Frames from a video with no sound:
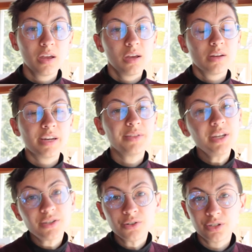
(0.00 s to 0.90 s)
Now
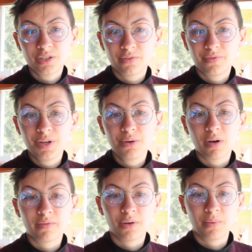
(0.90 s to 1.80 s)
these are just a few
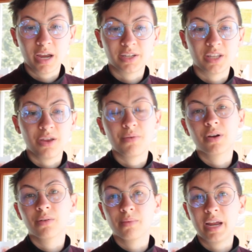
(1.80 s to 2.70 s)
of the ways that you
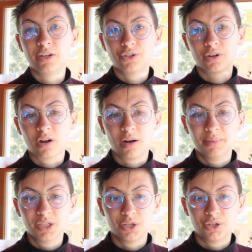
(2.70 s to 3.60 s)
could arrange your
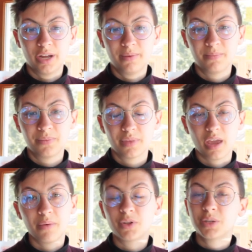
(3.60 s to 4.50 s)
composition.
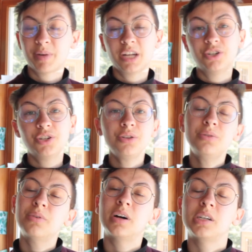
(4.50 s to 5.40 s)
It will depend
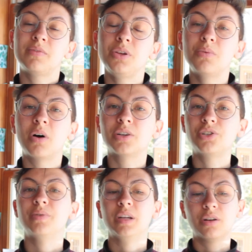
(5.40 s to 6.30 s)
too on if you want
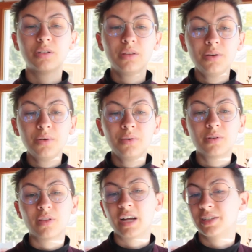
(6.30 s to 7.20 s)
to
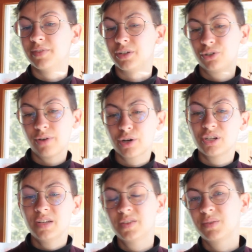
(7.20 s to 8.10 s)
include lots of
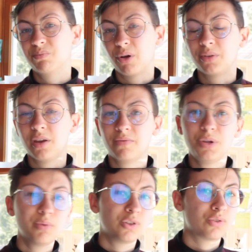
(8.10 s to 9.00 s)
instructions, only a
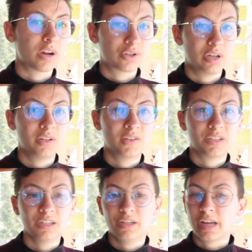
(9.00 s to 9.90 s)
few
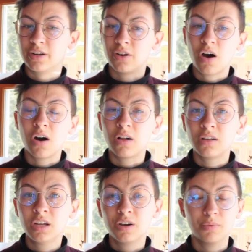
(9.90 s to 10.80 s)
instructions, none at all,
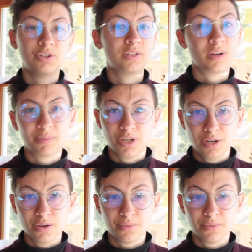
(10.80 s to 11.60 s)
which is up to you.